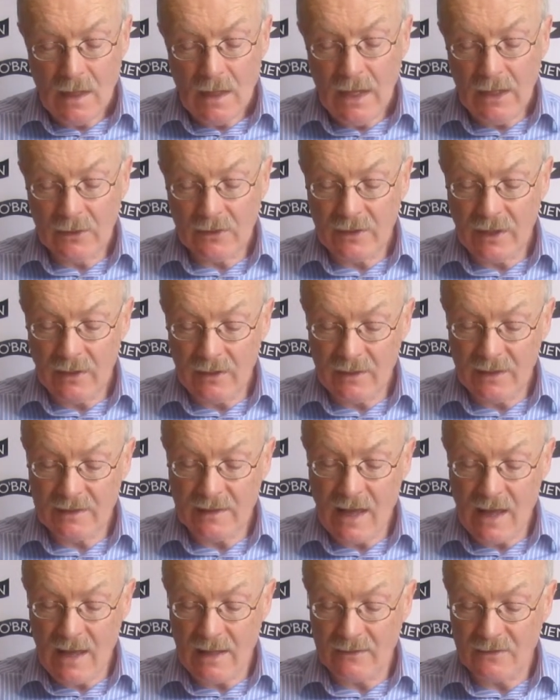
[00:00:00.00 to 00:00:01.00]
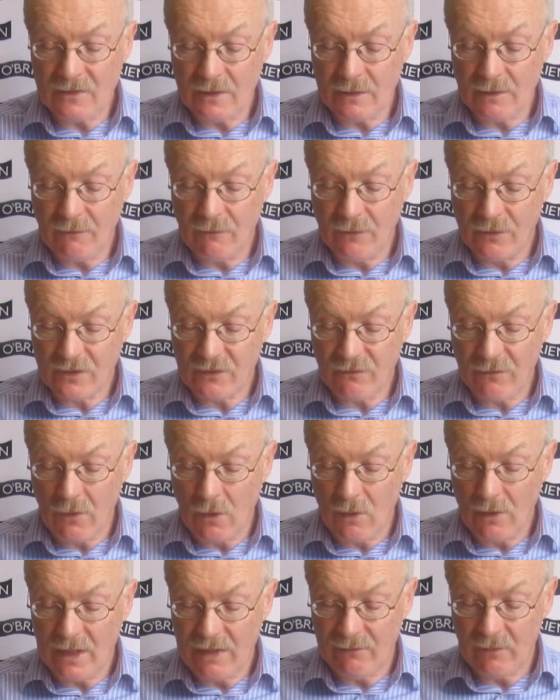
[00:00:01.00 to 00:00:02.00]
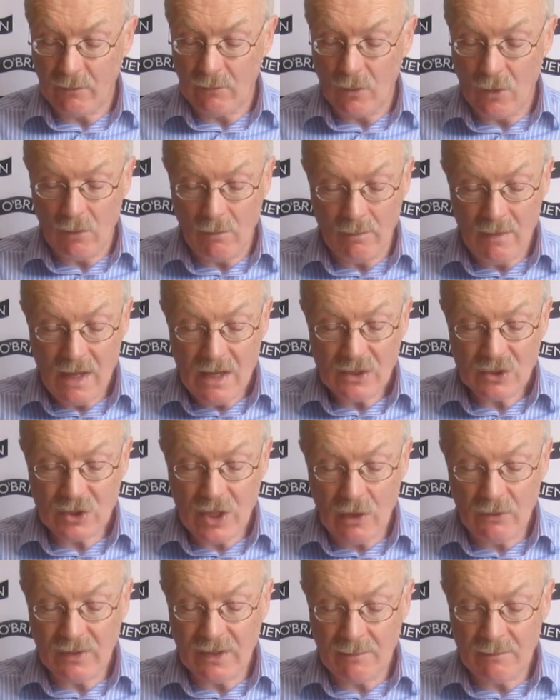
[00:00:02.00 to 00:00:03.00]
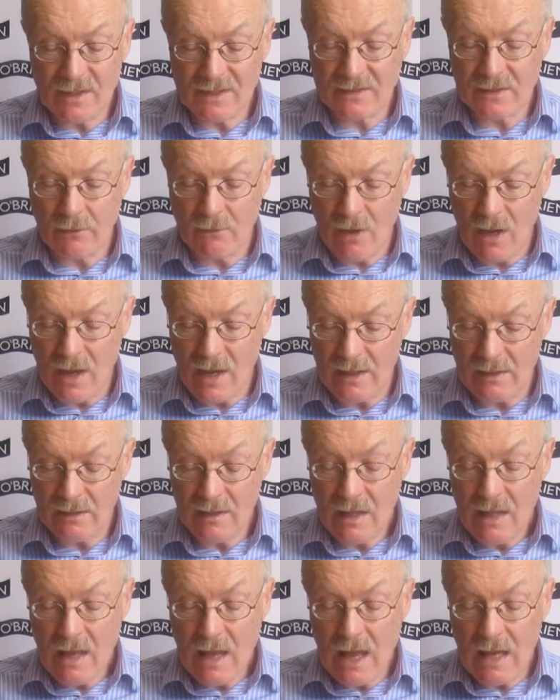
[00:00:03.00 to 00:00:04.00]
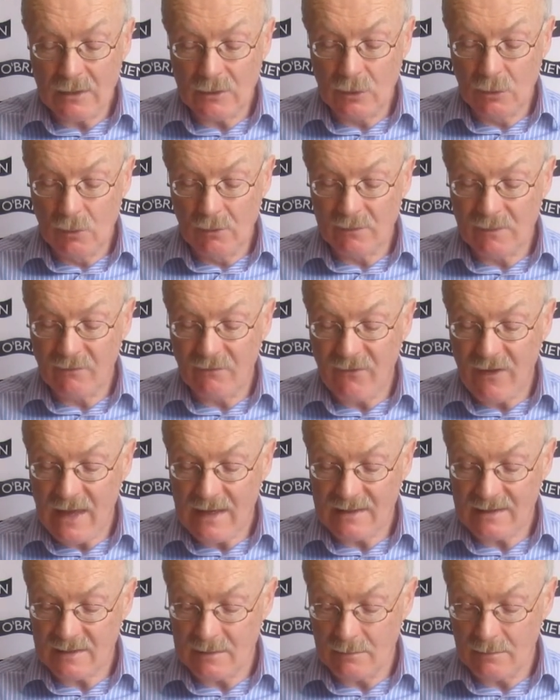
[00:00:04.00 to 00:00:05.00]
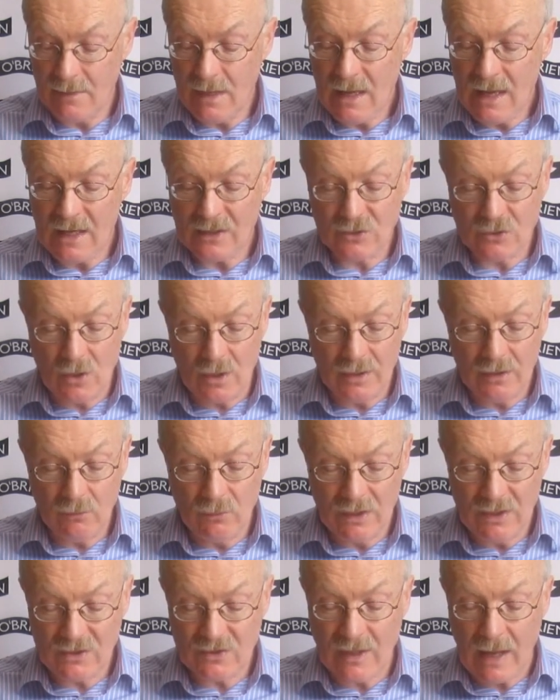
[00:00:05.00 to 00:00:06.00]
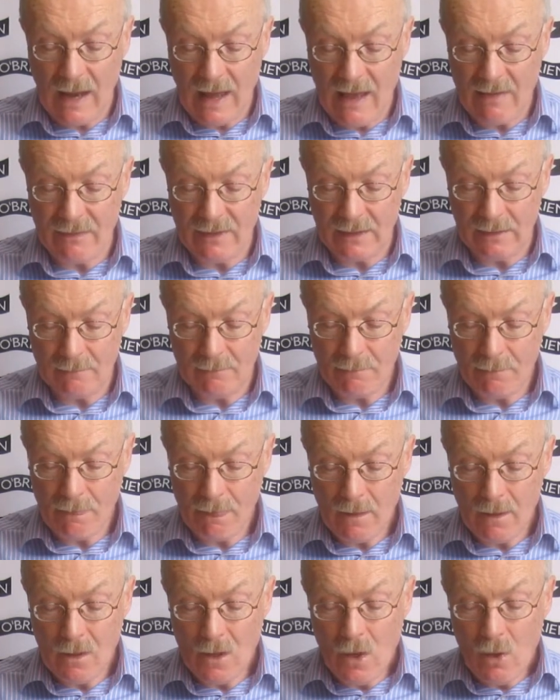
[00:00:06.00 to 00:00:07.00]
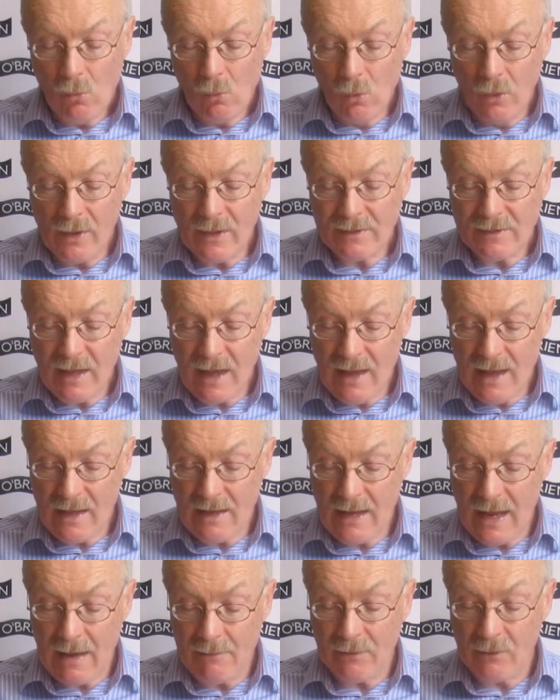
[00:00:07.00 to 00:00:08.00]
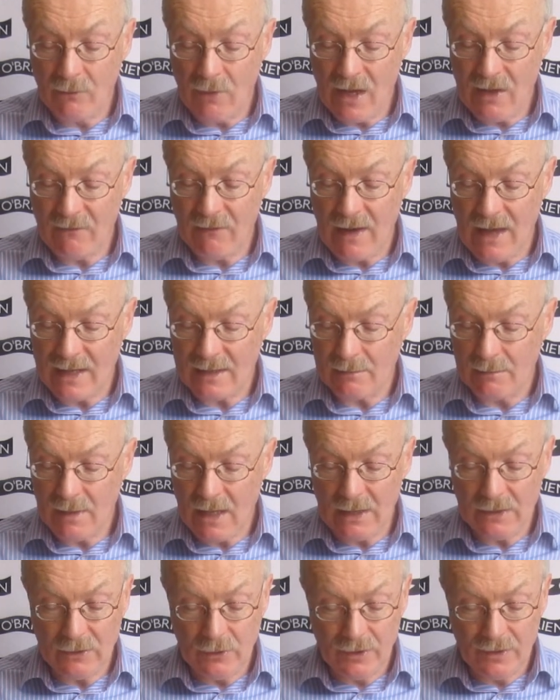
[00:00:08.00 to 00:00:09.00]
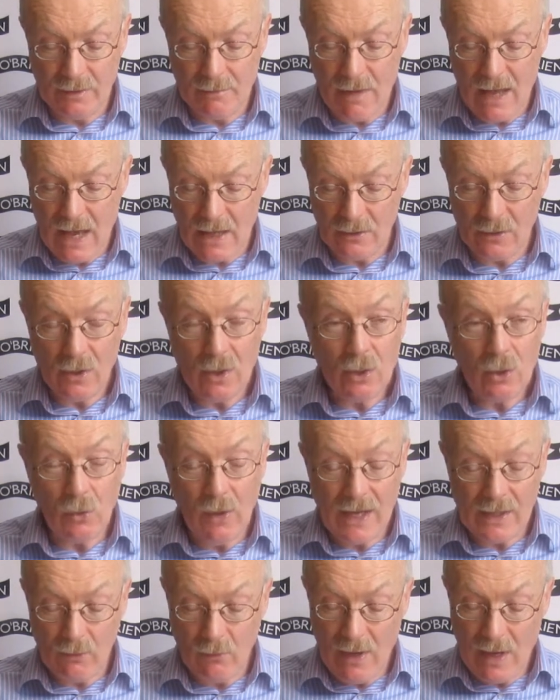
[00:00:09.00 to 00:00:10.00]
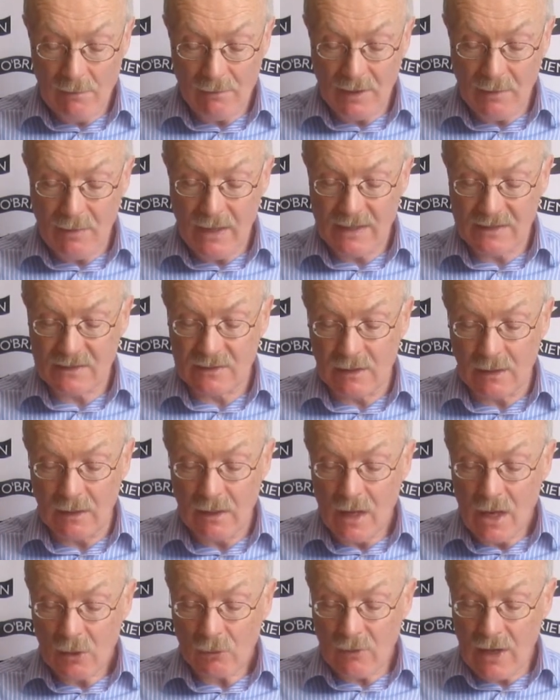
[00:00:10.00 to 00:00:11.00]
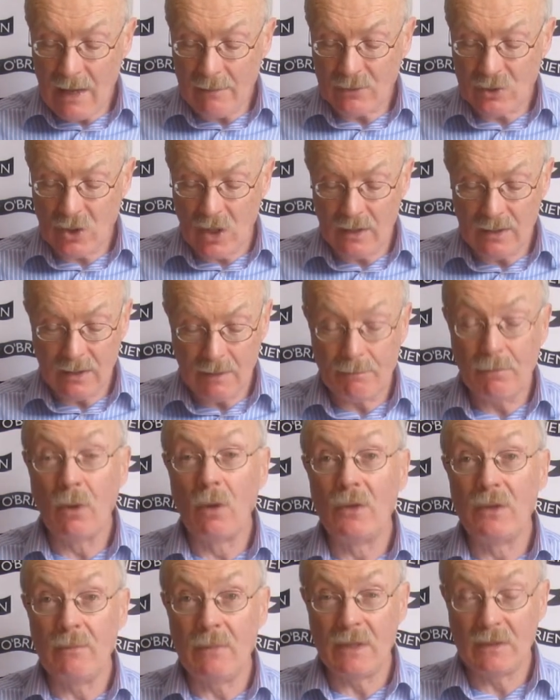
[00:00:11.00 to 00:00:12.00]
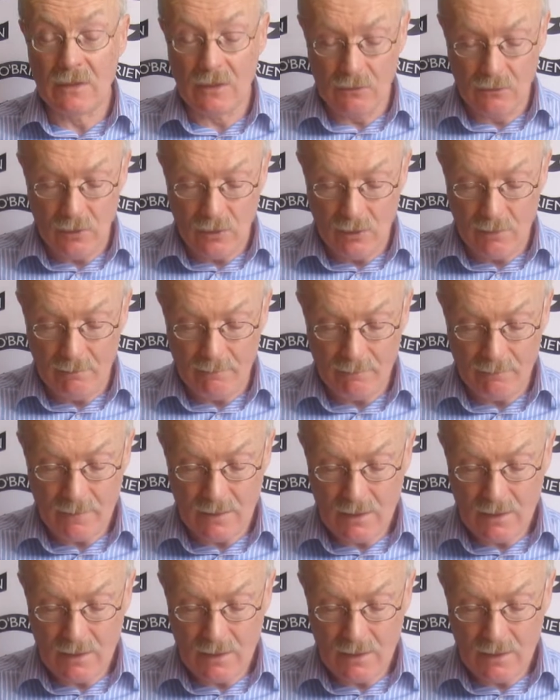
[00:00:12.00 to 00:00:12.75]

He could hear the Tans in the first floor living room shouting at Mr. Ryan, and 2 of them faced him as Johnny reached the landing. One Tan aimed a rifle at him, and the other man, who had a Webley pistol, grabbed Johnny and pulled him into the room.